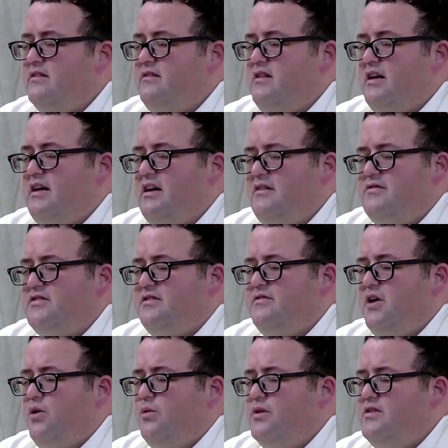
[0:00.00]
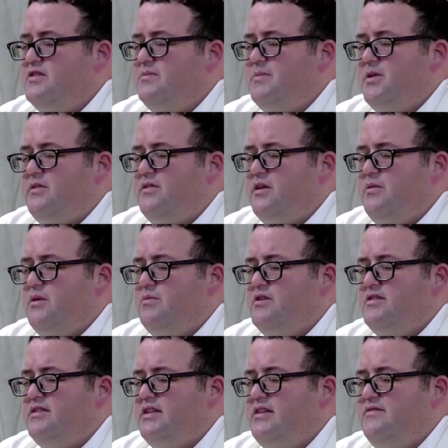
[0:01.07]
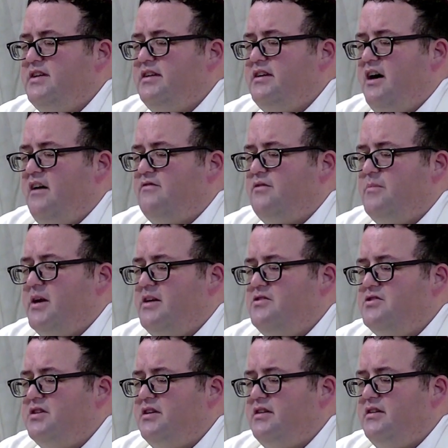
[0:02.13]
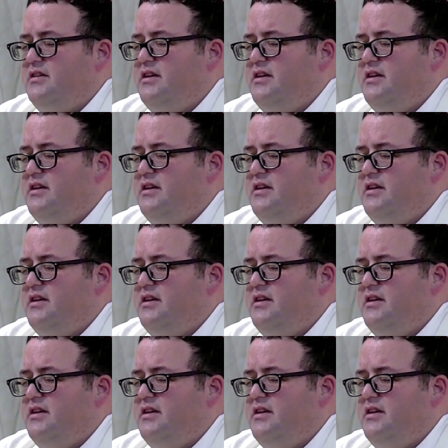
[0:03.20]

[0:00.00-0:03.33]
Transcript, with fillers: the gifts of the Holy Spirit that we received at confirmation